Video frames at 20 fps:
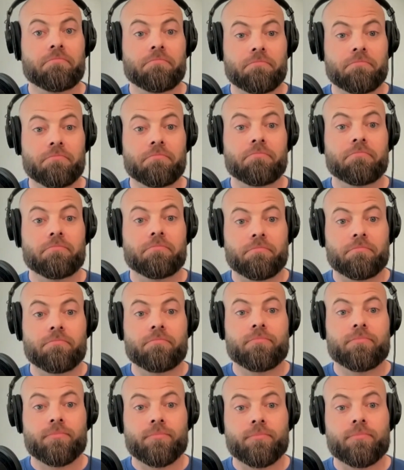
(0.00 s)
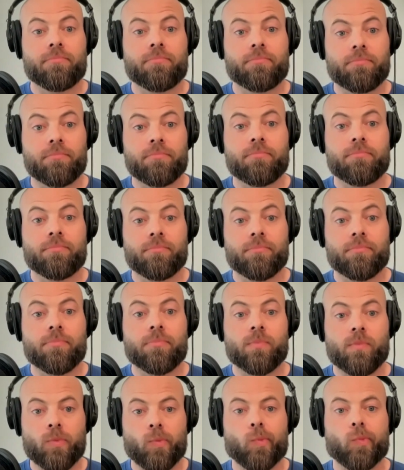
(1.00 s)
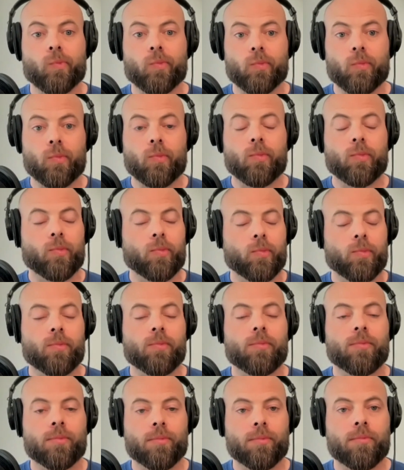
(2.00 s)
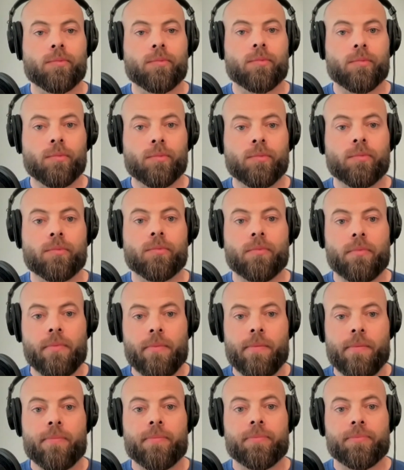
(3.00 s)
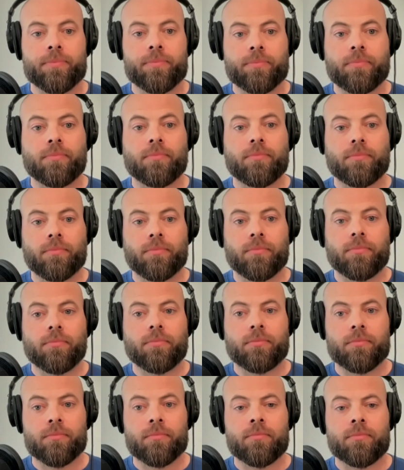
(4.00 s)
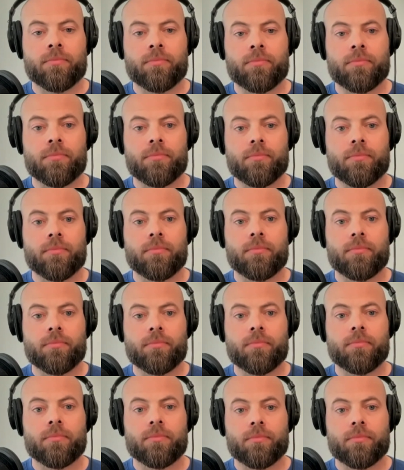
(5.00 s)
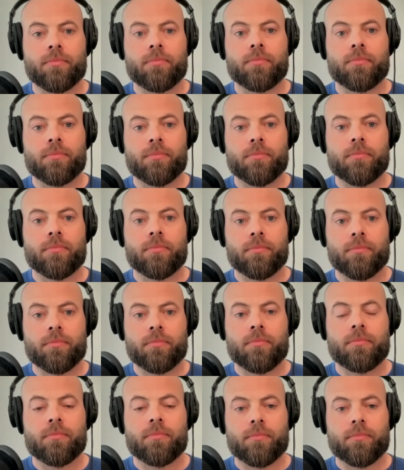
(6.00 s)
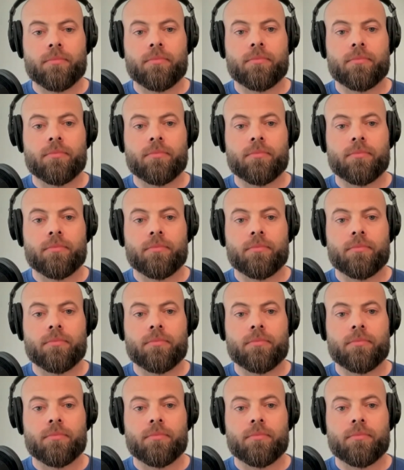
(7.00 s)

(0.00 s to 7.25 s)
(silent)